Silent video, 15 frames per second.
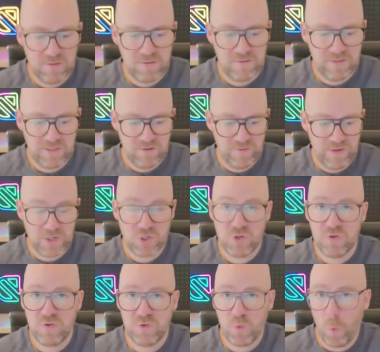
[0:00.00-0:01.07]

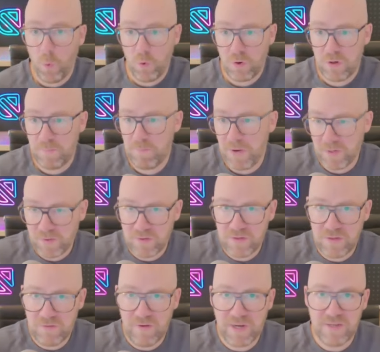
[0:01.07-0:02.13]
satisfaction score button
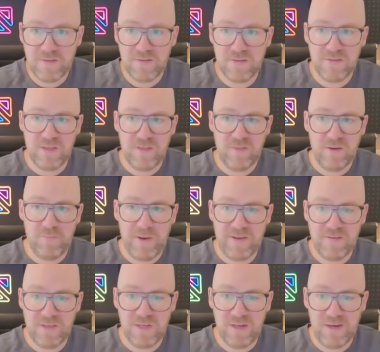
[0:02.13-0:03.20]
devices, and then
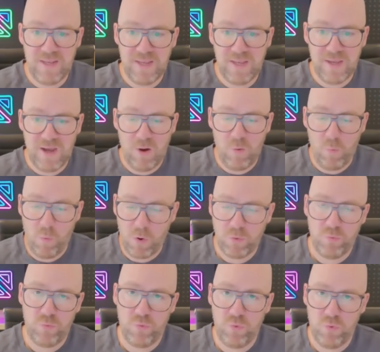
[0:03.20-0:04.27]
basically
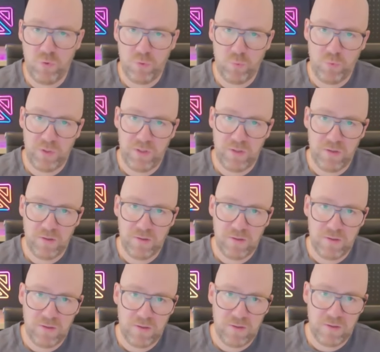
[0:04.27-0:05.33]
one rule will
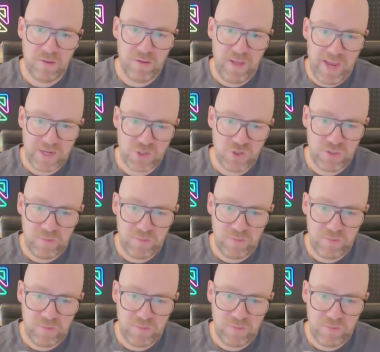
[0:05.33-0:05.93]
actually